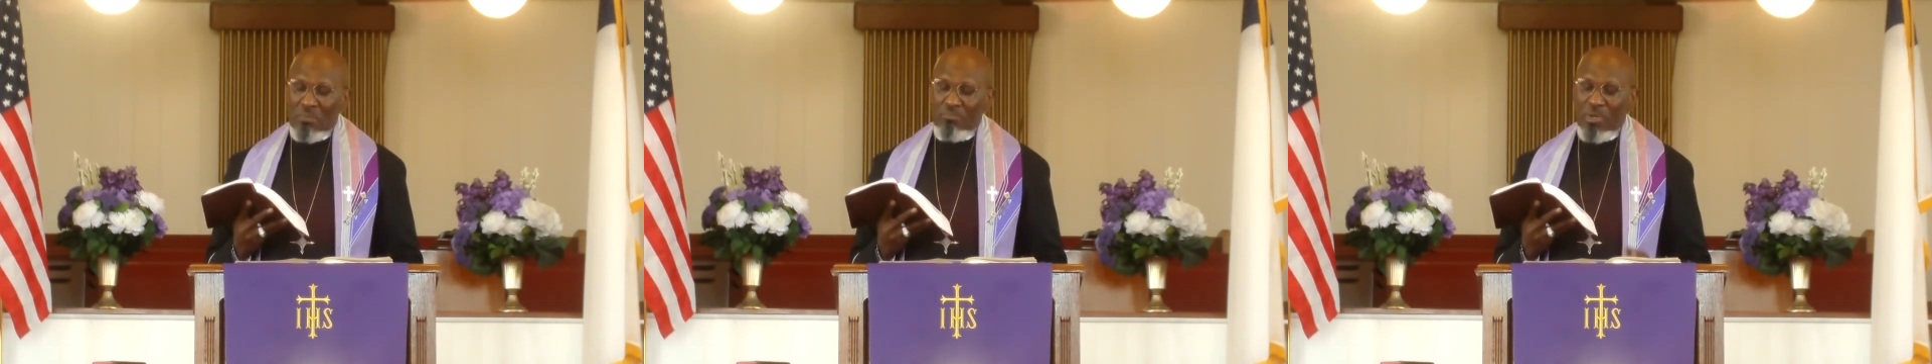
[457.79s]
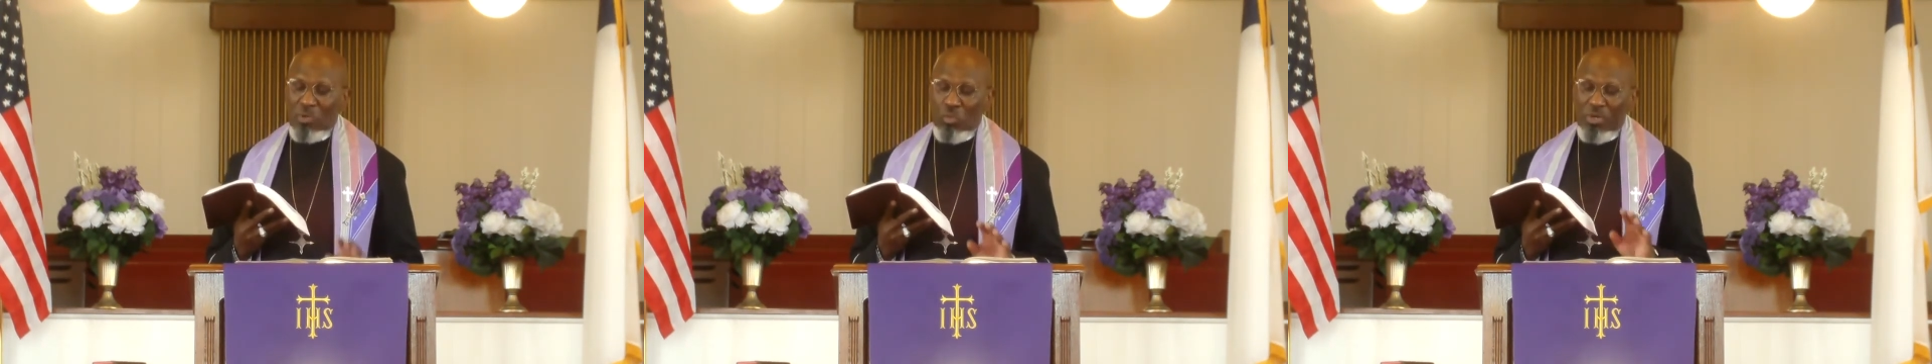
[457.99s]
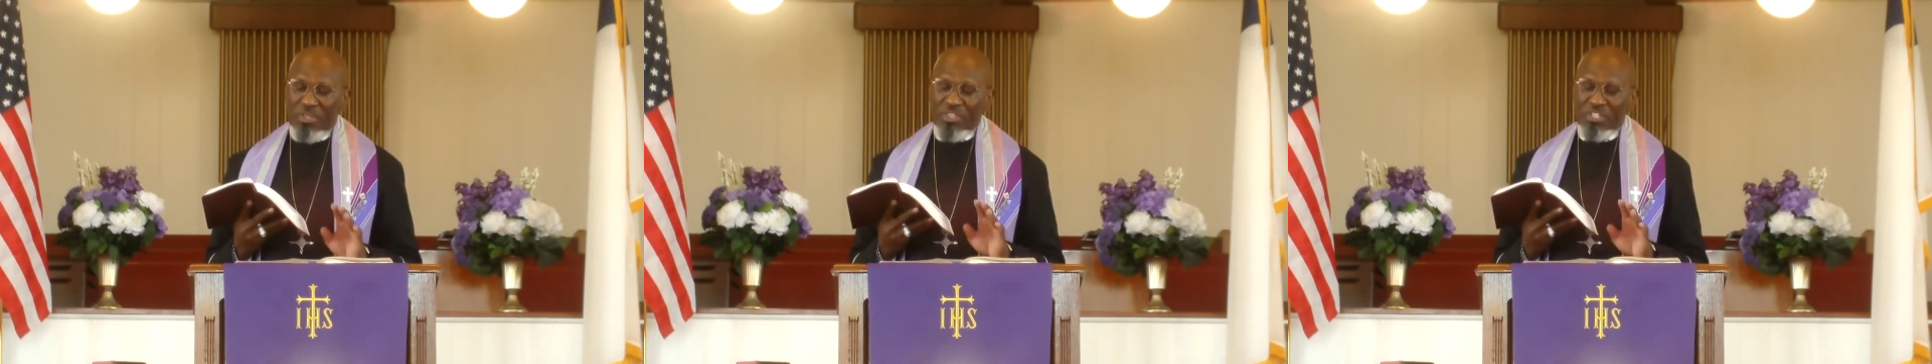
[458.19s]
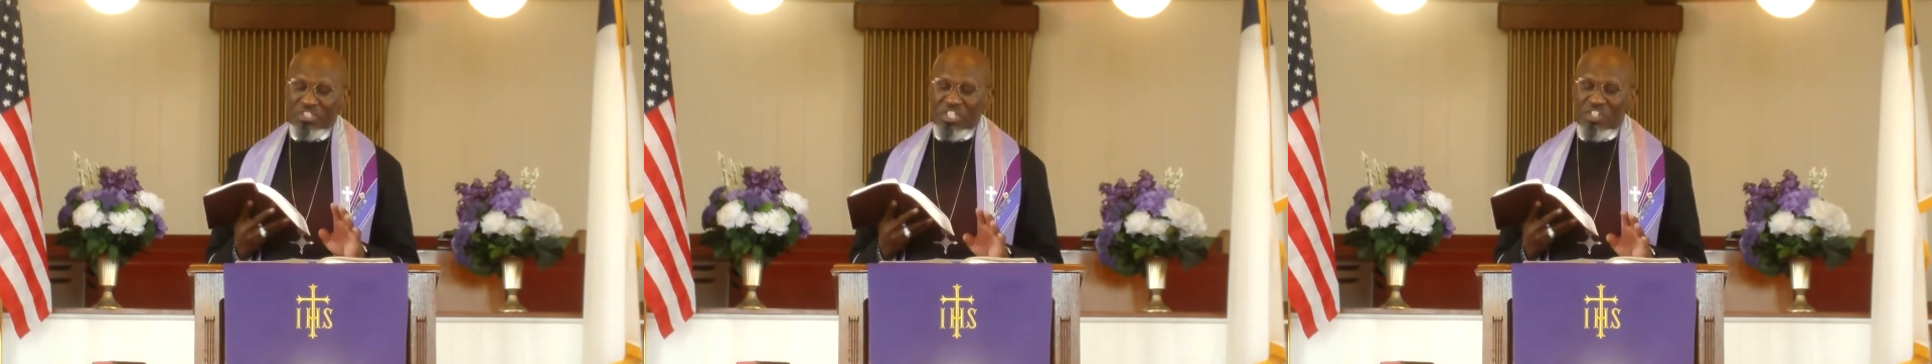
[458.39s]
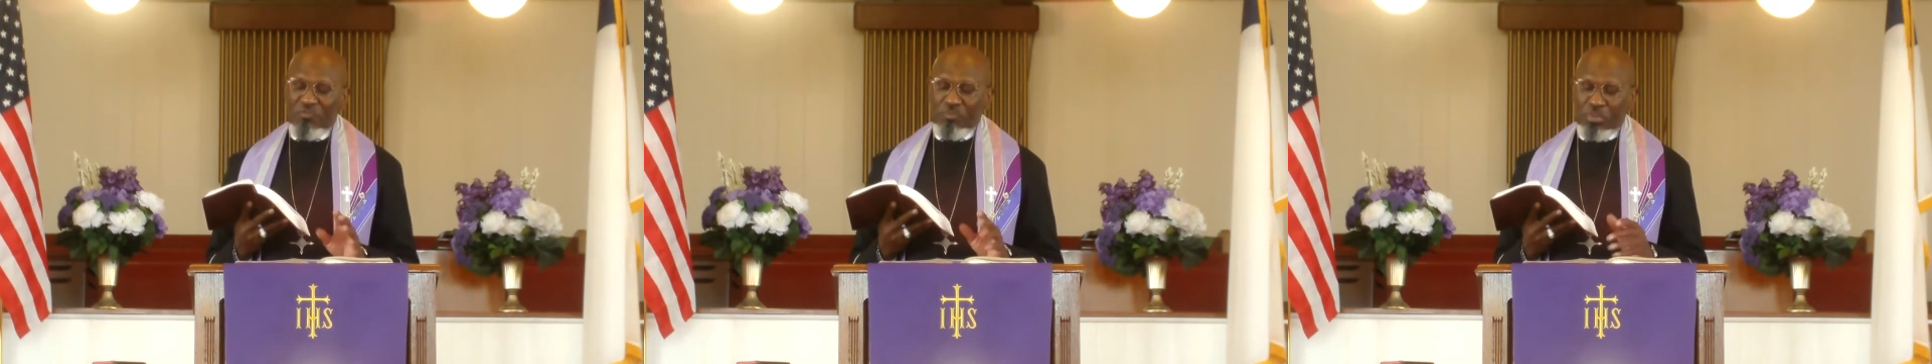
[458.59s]
But when the
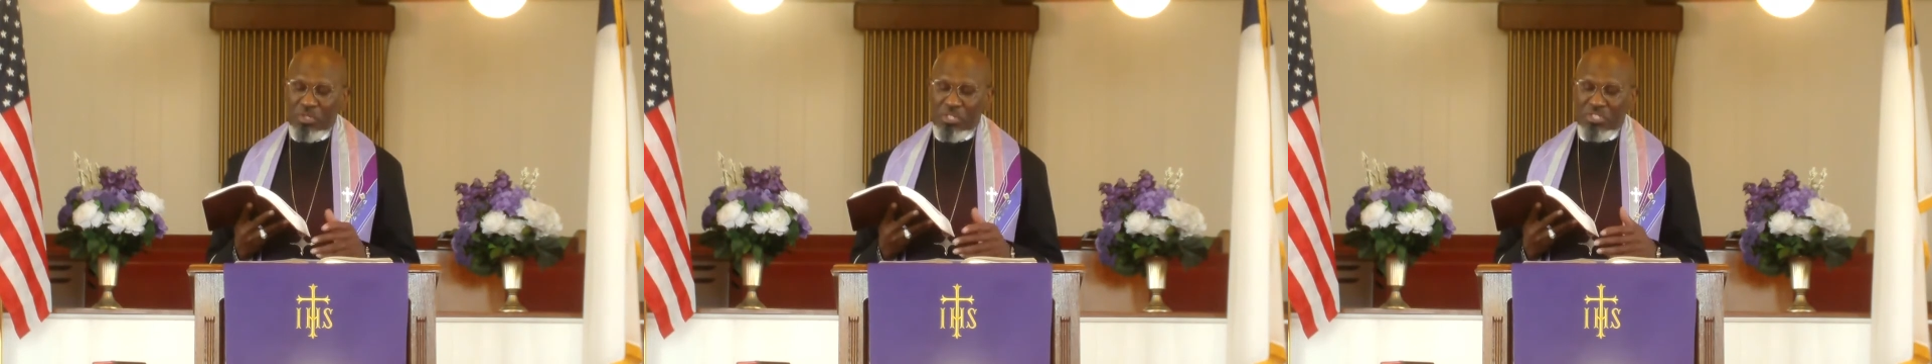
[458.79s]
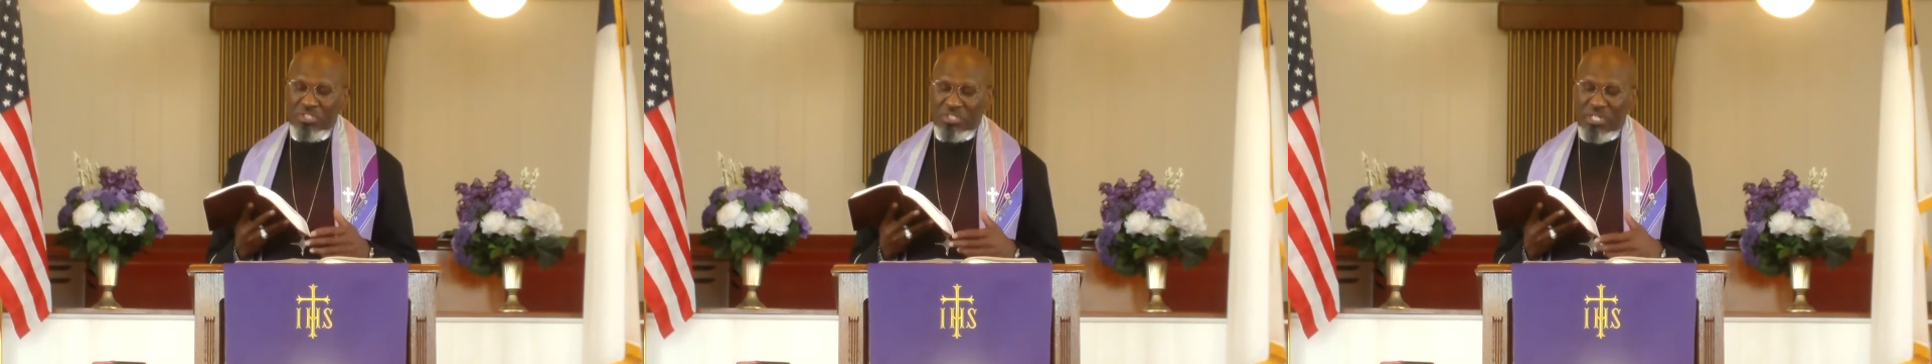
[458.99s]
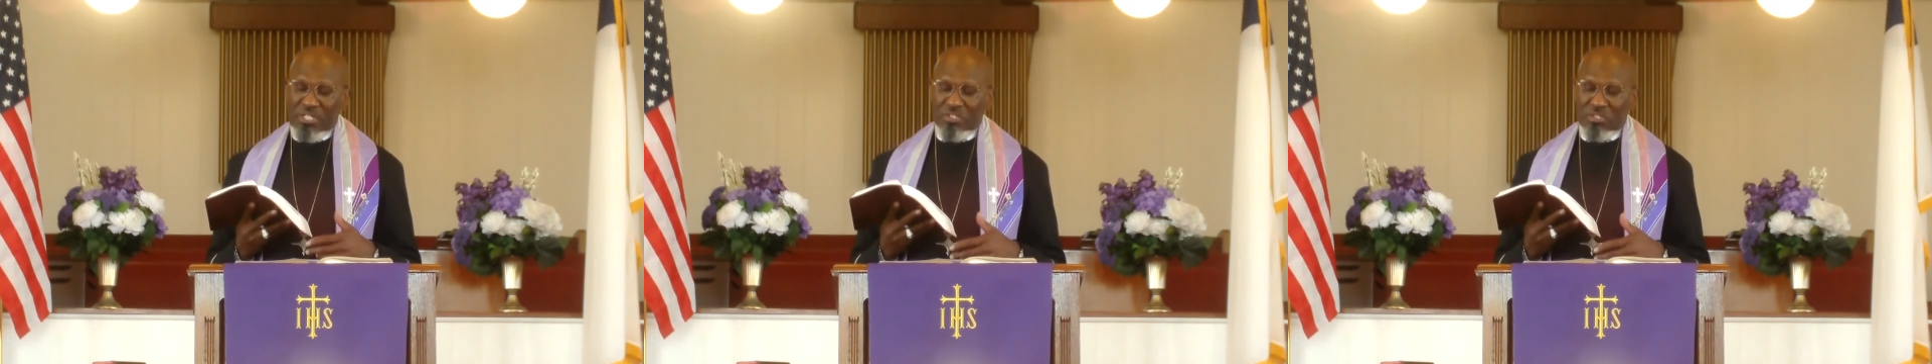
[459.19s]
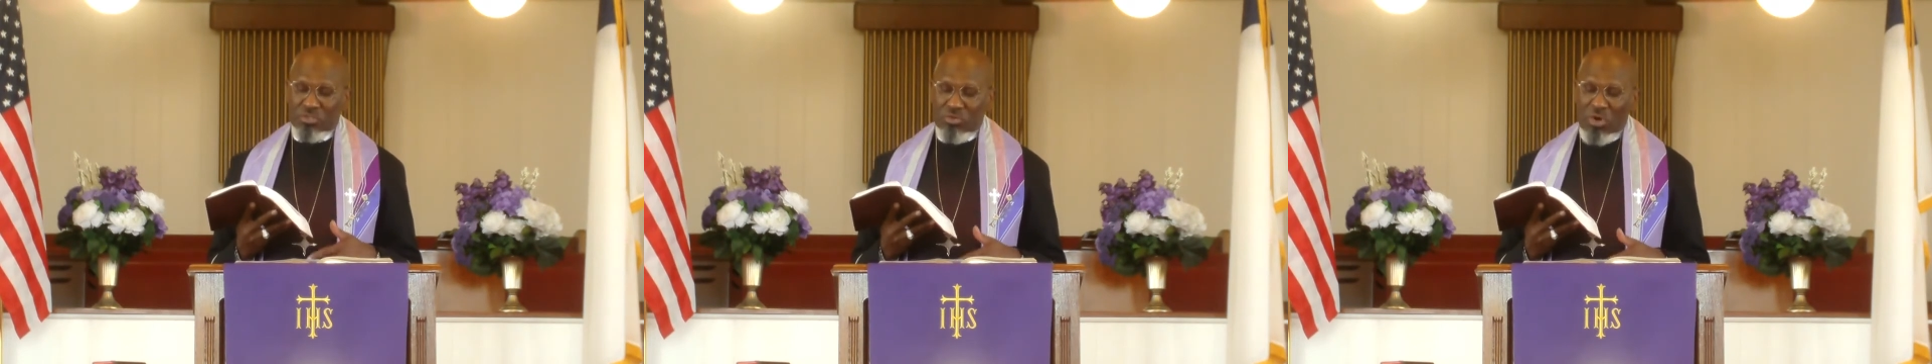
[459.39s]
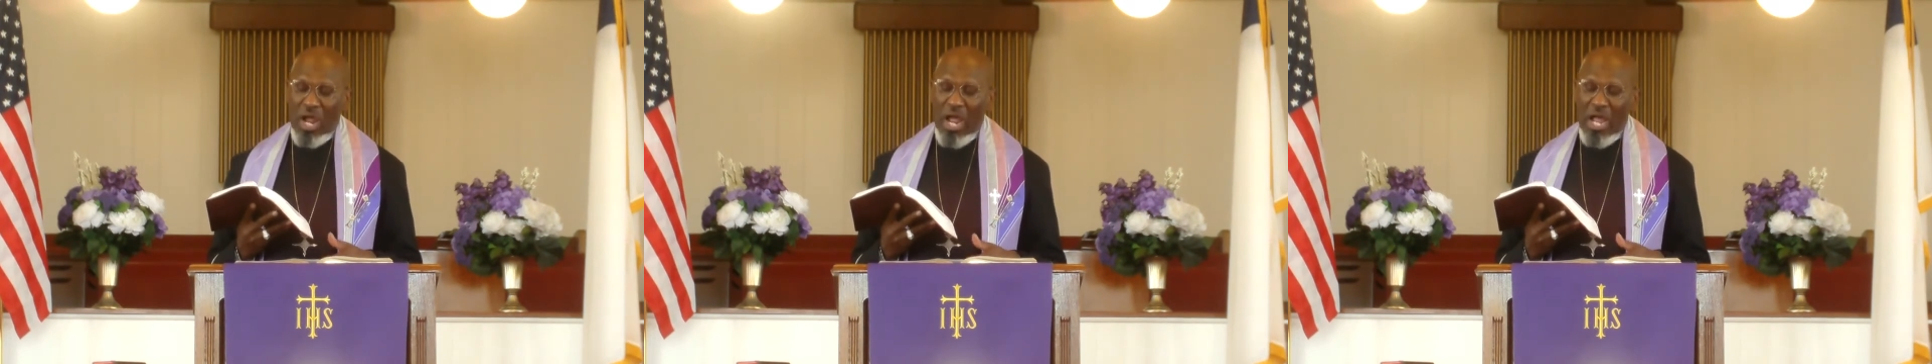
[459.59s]
chief priests and
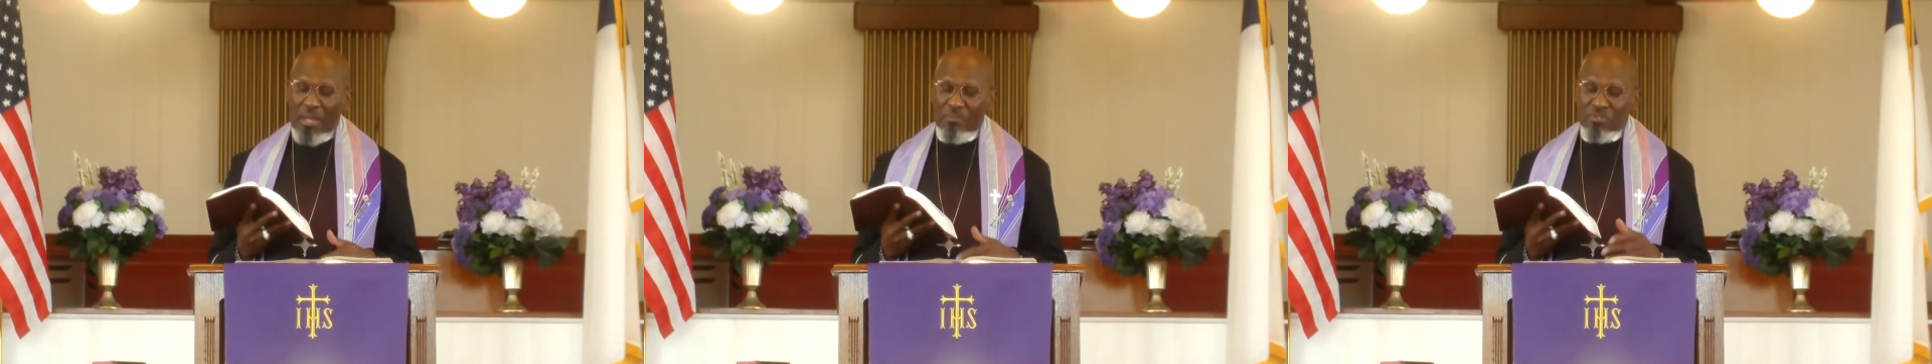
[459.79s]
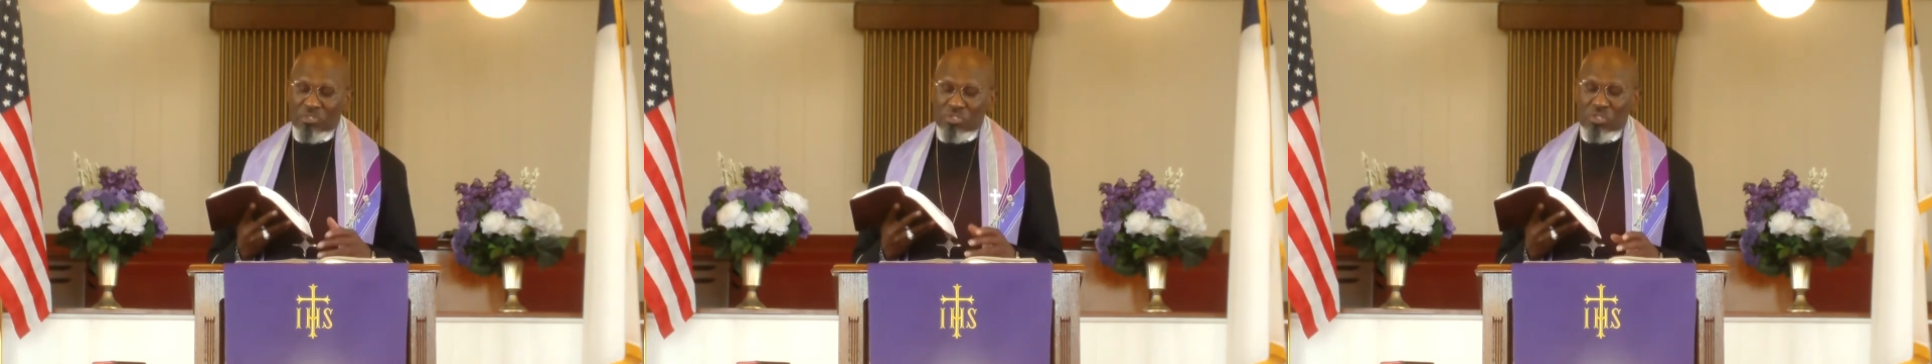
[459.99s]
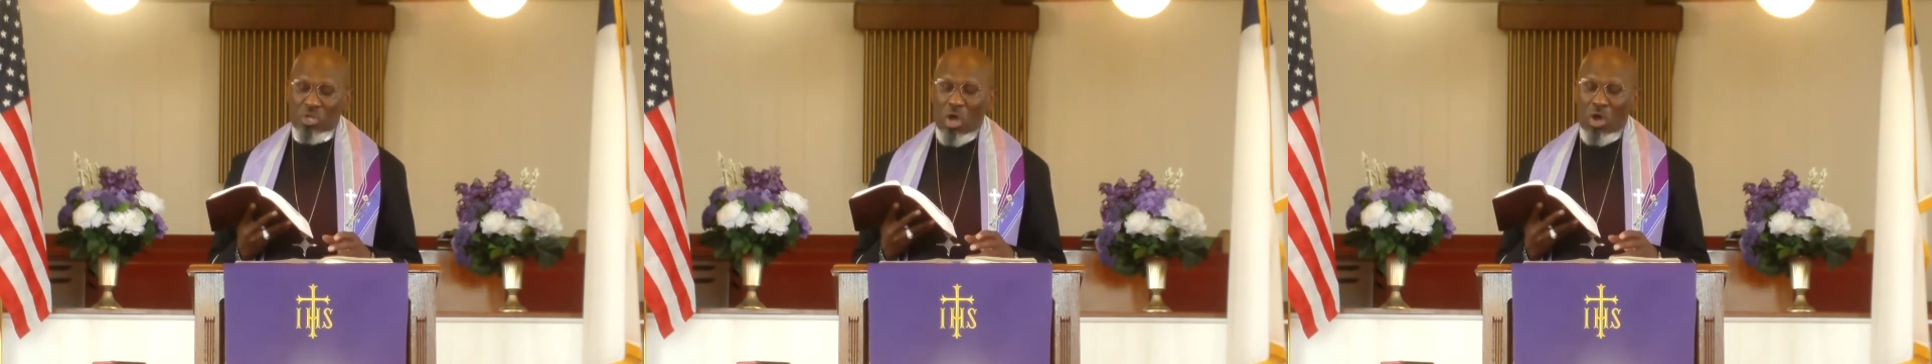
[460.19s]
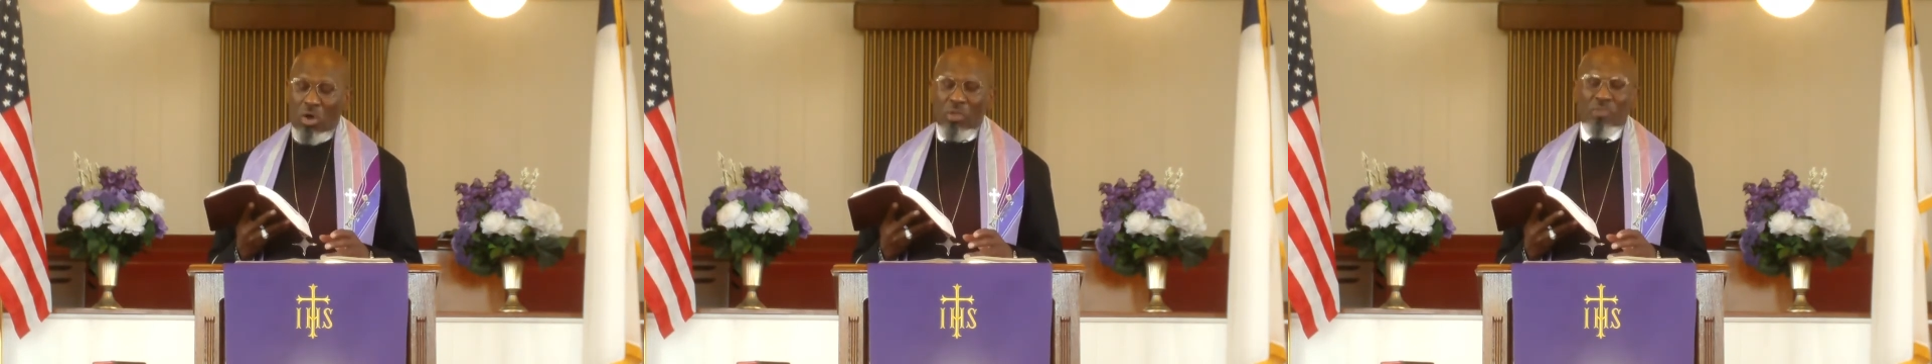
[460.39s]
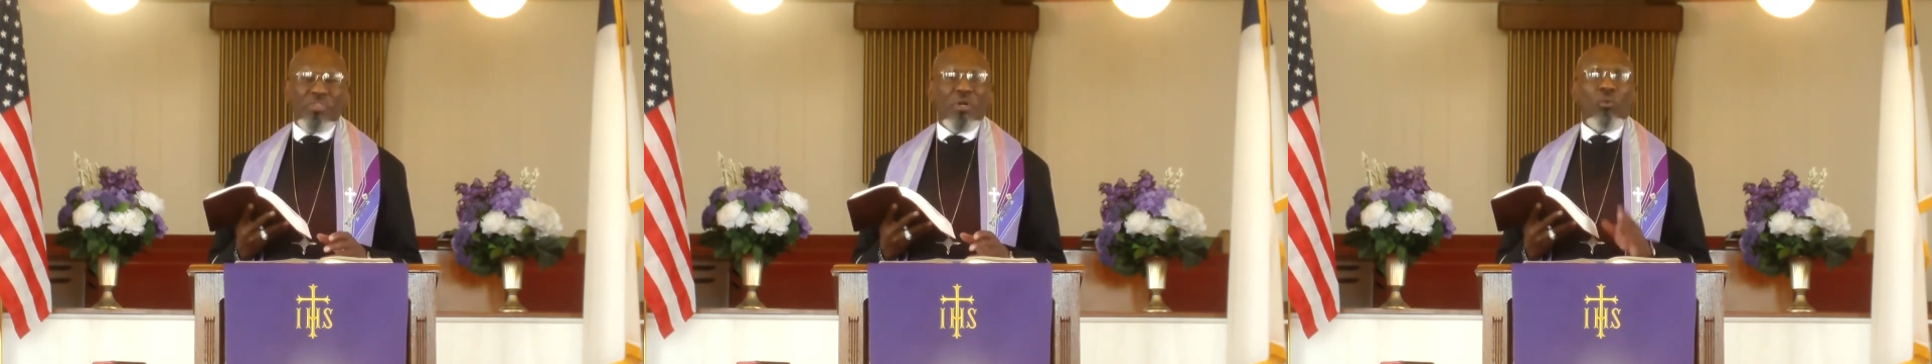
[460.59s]
scribes saw